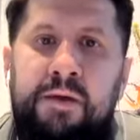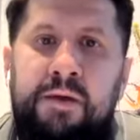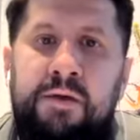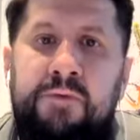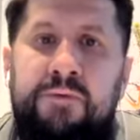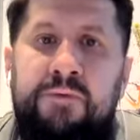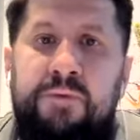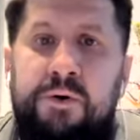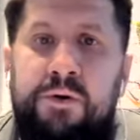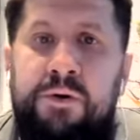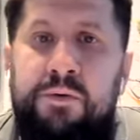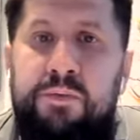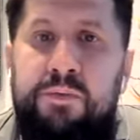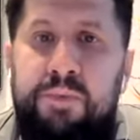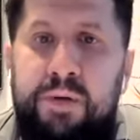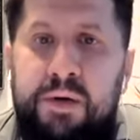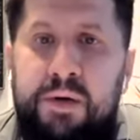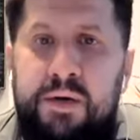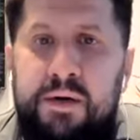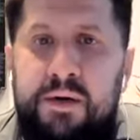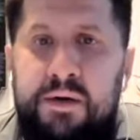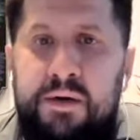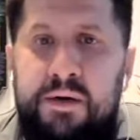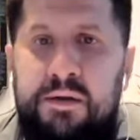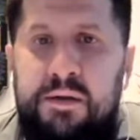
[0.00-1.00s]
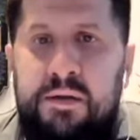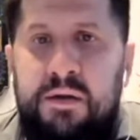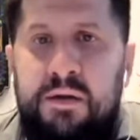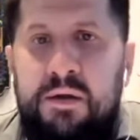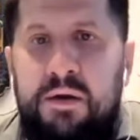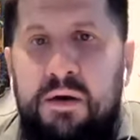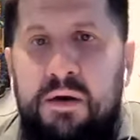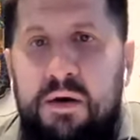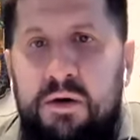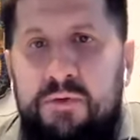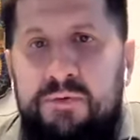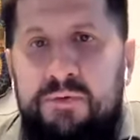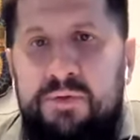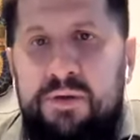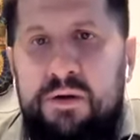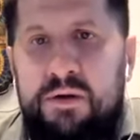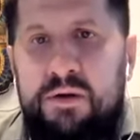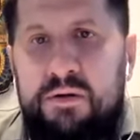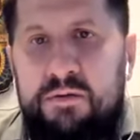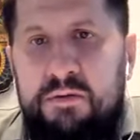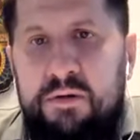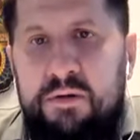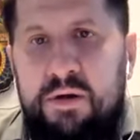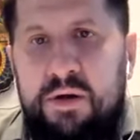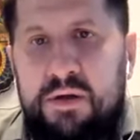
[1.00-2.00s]
For the word of the
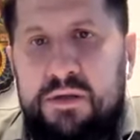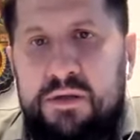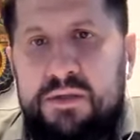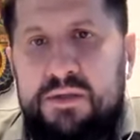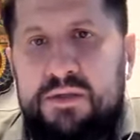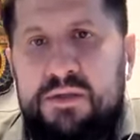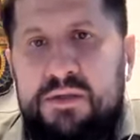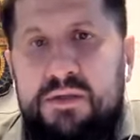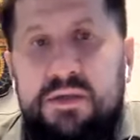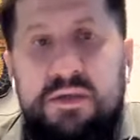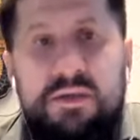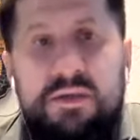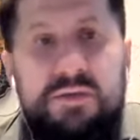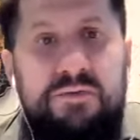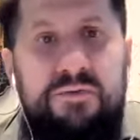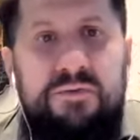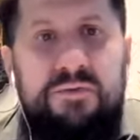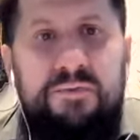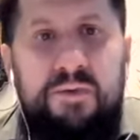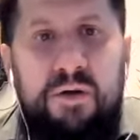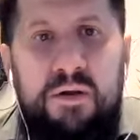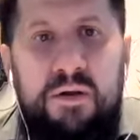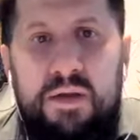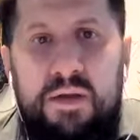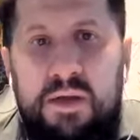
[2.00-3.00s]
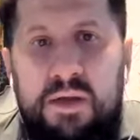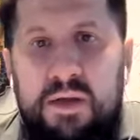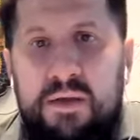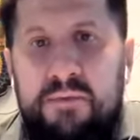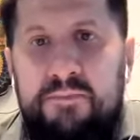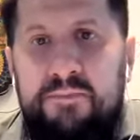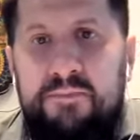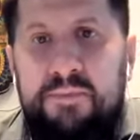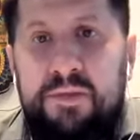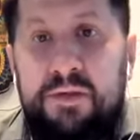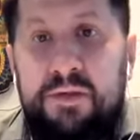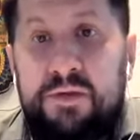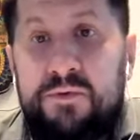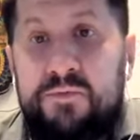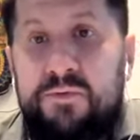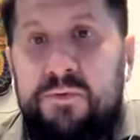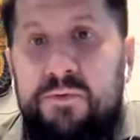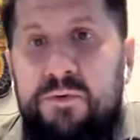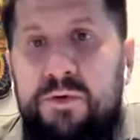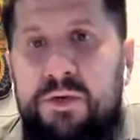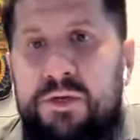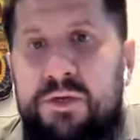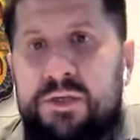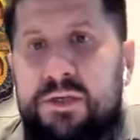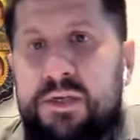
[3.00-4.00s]
cross is folly, is
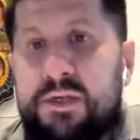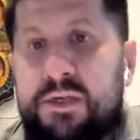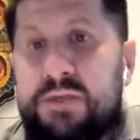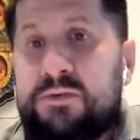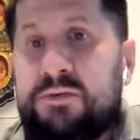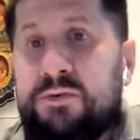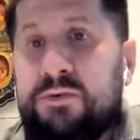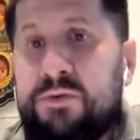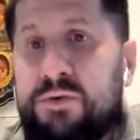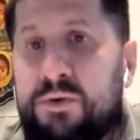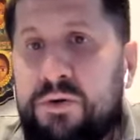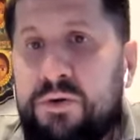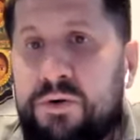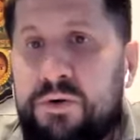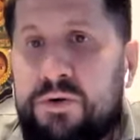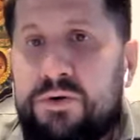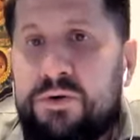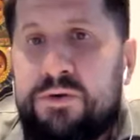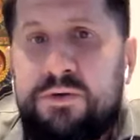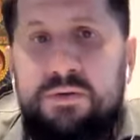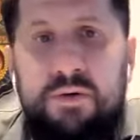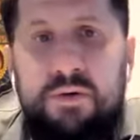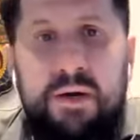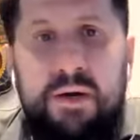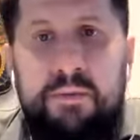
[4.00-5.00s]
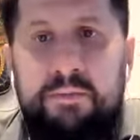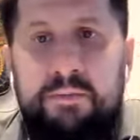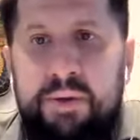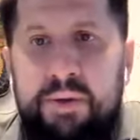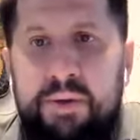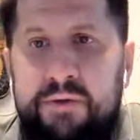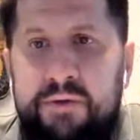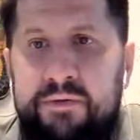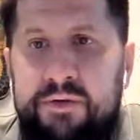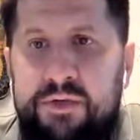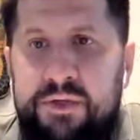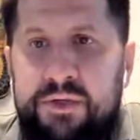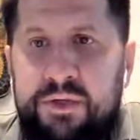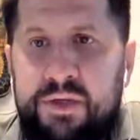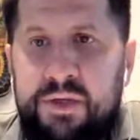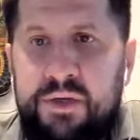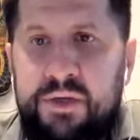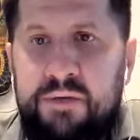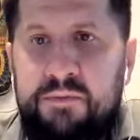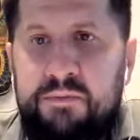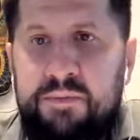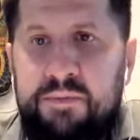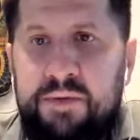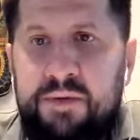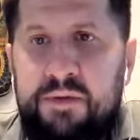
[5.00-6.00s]
foolishness to those who are
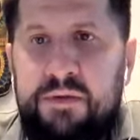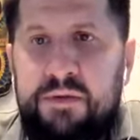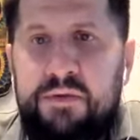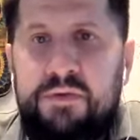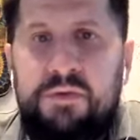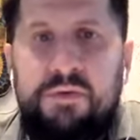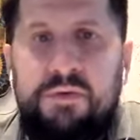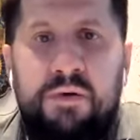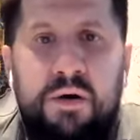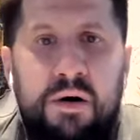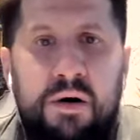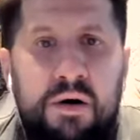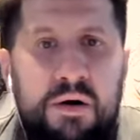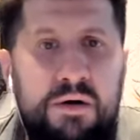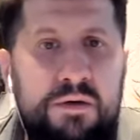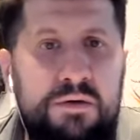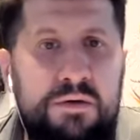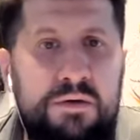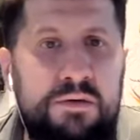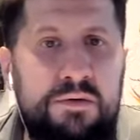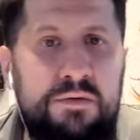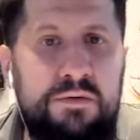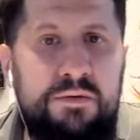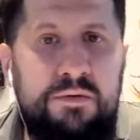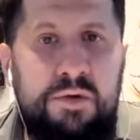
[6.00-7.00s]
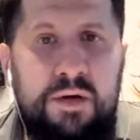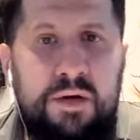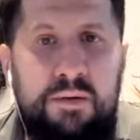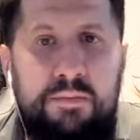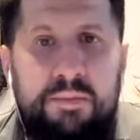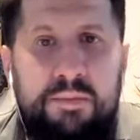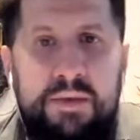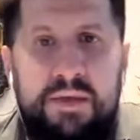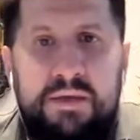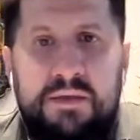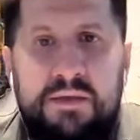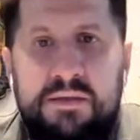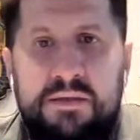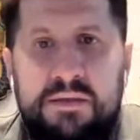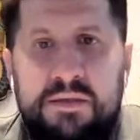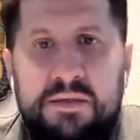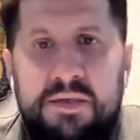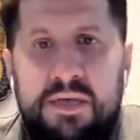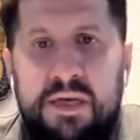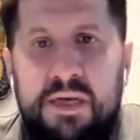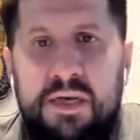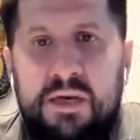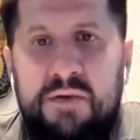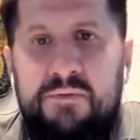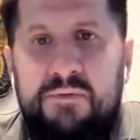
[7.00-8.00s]
perishing, but to us who are being
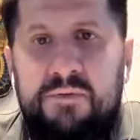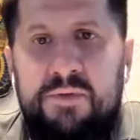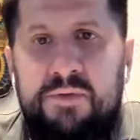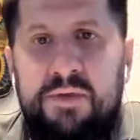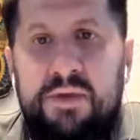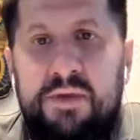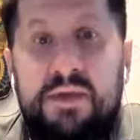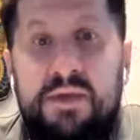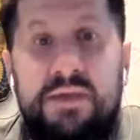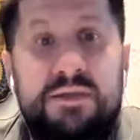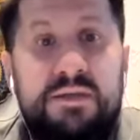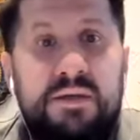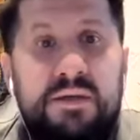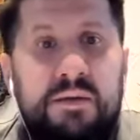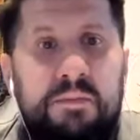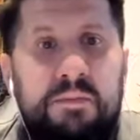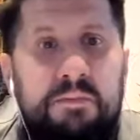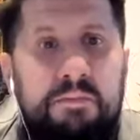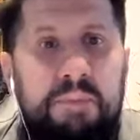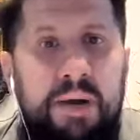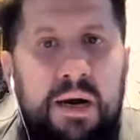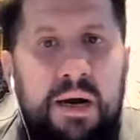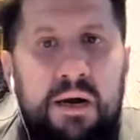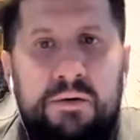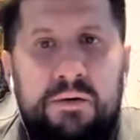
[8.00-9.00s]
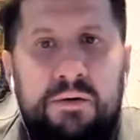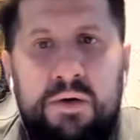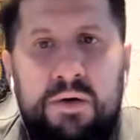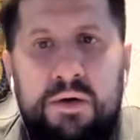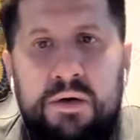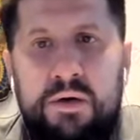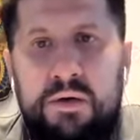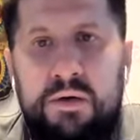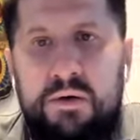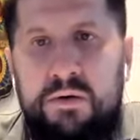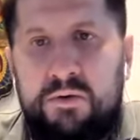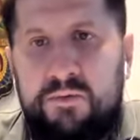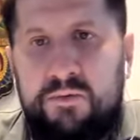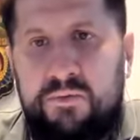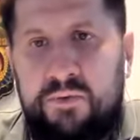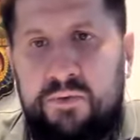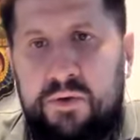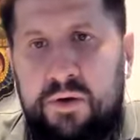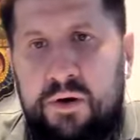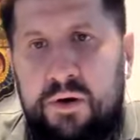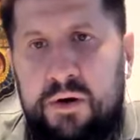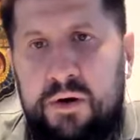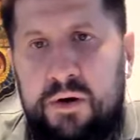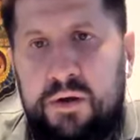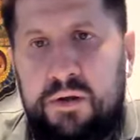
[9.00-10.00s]
saved, is the power of
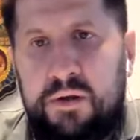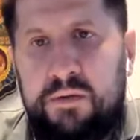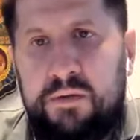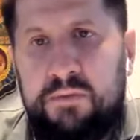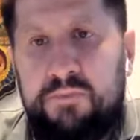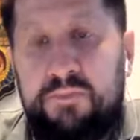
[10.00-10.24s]
God.